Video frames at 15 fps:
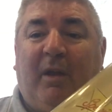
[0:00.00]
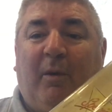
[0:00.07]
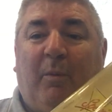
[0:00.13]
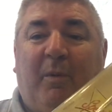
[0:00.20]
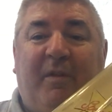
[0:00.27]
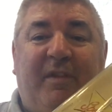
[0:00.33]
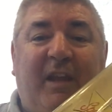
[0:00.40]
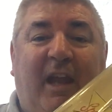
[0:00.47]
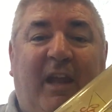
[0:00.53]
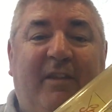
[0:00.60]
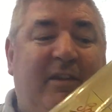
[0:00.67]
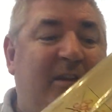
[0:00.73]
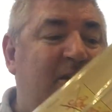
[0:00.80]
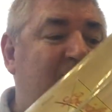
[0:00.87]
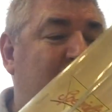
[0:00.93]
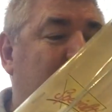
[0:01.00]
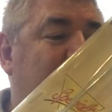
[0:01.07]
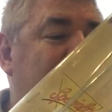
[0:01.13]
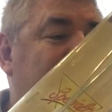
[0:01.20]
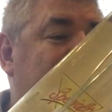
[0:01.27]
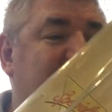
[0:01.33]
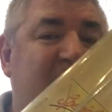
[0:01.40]
Nathan and
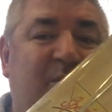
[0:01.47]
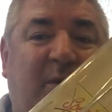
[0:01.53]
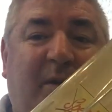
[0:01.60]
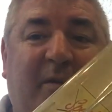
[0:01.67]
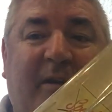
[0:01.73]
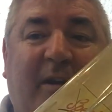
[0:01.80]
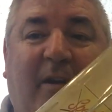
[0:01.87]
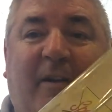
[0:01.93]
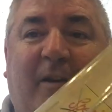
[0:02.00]
Georgia as we were going